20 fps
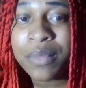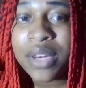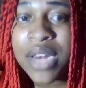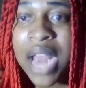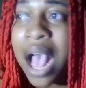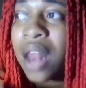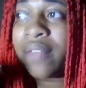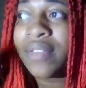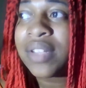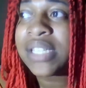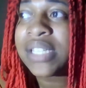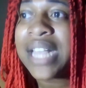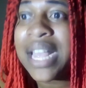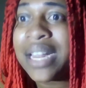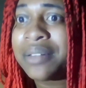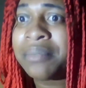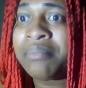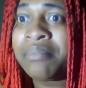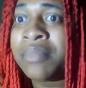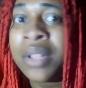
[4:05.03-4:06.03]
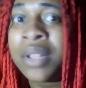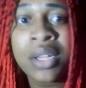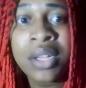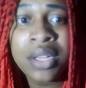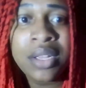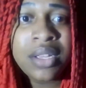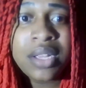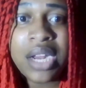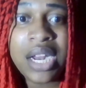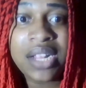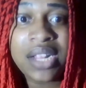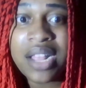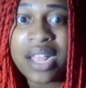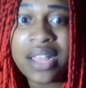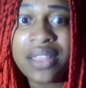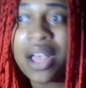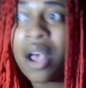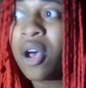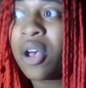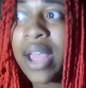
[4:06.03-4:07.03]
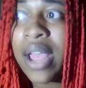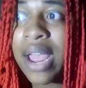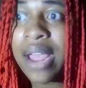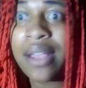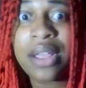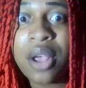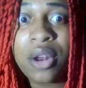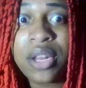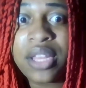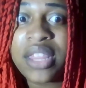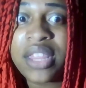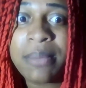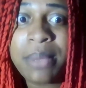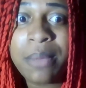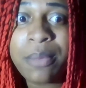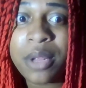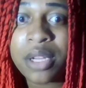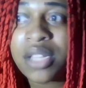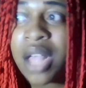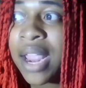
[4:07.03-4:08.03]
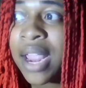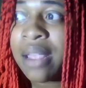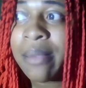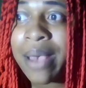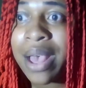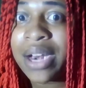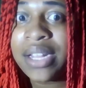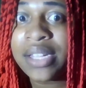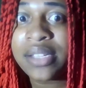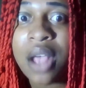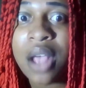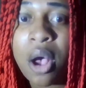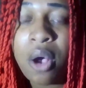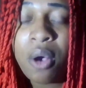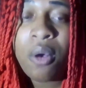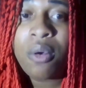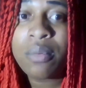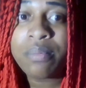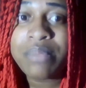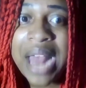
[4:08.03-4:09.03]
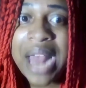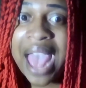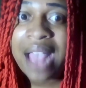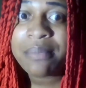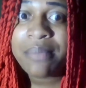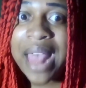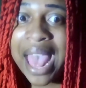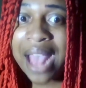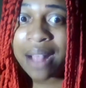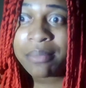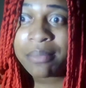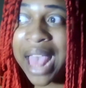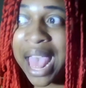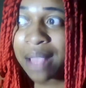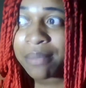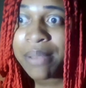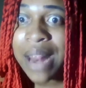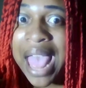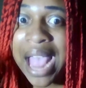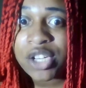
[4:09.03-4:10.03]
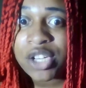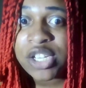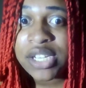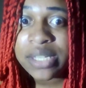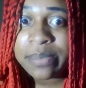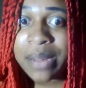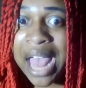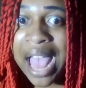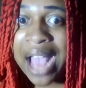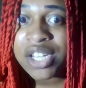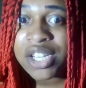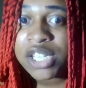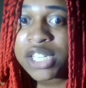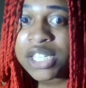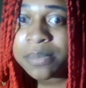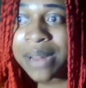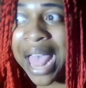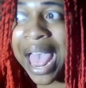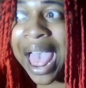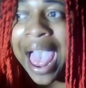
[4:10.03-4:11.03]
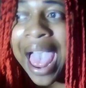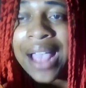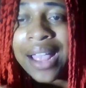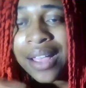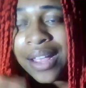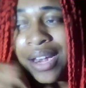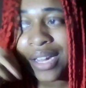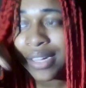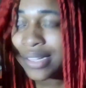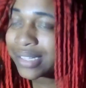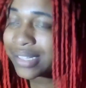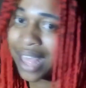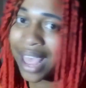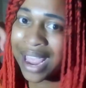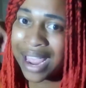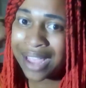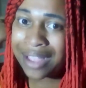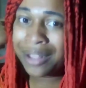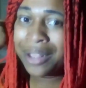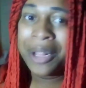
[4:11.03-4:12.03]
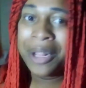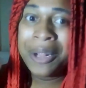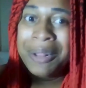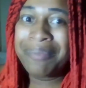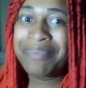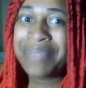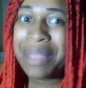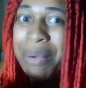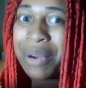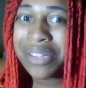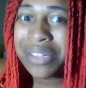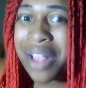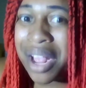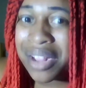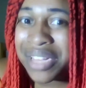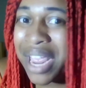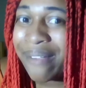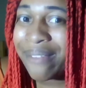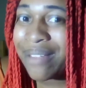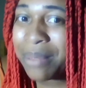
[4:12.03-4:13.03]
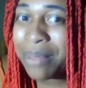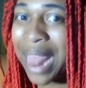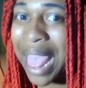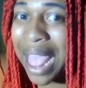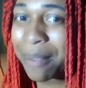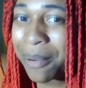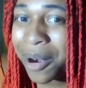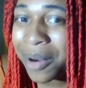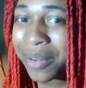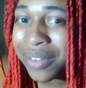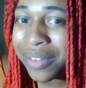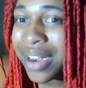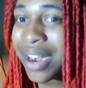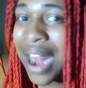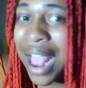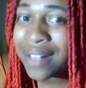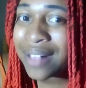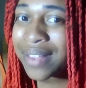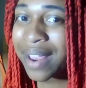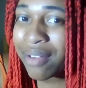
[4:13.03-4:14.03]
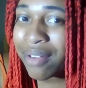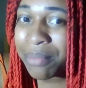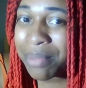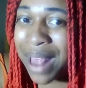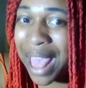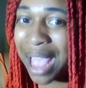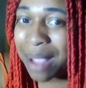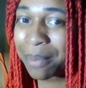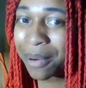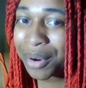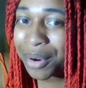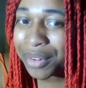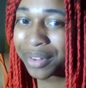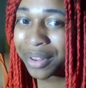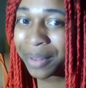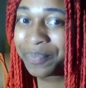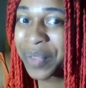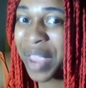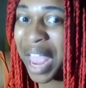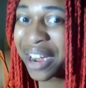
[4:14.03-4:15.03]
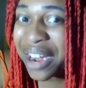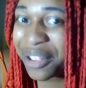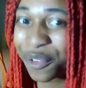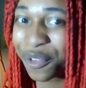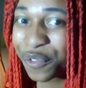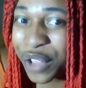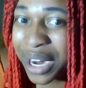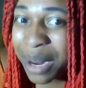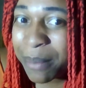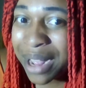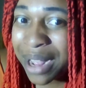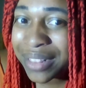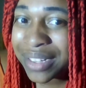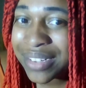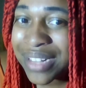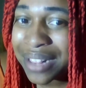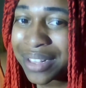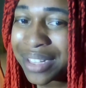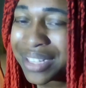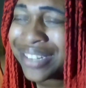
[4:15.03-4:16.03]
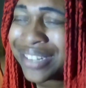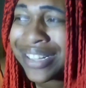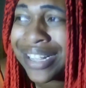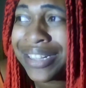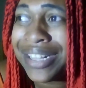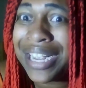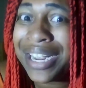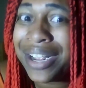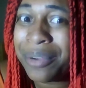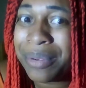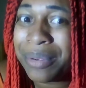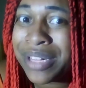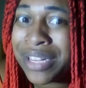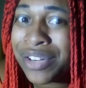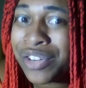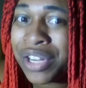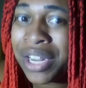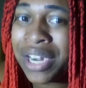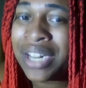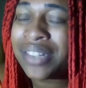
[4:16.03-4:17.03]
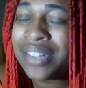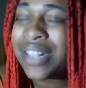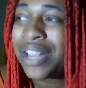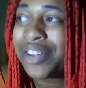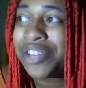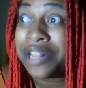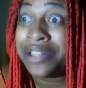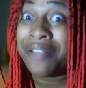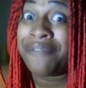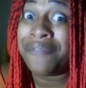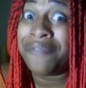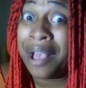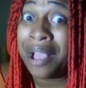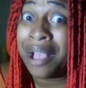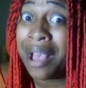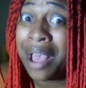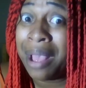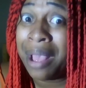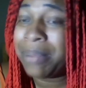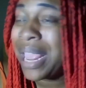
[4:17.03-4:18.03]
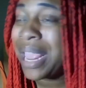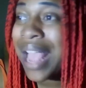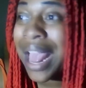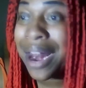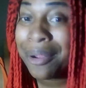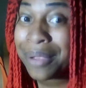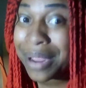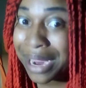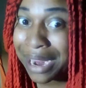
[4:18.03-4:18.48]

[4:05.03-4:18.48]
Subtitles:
all of a sudden, the only thing people are talking about is, oh, black, black, black, black. She's black. She's black. And it's like they want to talk to every black person and ask every black person, how do you feel about this? It's like the Inquisition. It's like, shut the fuck up. Like, I don't